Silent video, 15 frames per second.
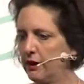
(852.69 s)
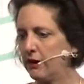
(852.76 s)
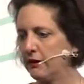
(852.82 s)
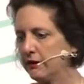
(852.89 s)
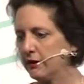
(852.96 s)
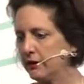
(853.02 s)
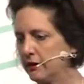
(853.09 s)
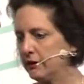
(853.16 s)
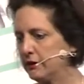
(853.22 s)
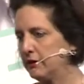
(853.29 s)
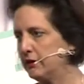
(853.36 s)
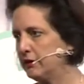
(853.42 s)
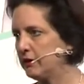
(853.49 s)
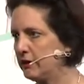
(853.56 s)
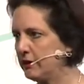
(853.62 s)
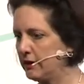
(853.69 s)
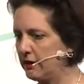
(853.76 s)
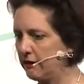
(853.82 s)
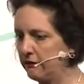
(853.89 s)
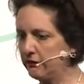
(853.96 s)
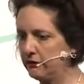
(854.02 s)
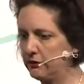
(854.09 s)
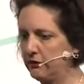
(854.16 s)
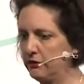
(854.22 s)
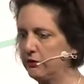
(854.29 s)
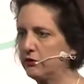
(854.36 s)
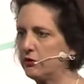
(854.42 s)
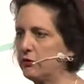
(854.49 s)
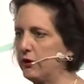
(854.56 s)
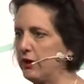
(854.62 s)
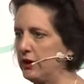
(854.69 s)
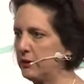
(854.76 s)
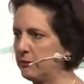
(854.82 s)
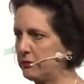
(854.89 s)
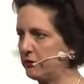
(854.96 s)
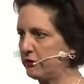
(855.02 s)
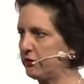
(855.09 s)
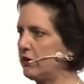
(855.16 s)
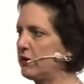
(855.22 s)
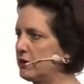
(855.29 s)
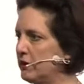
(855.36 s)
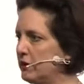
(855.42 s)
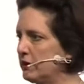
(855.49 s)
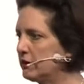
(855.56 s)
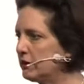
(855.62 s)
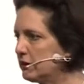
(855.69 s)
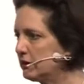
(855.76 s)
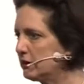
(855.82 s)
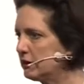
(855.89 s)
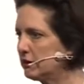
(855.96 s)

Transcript: And then I have the students create a persona.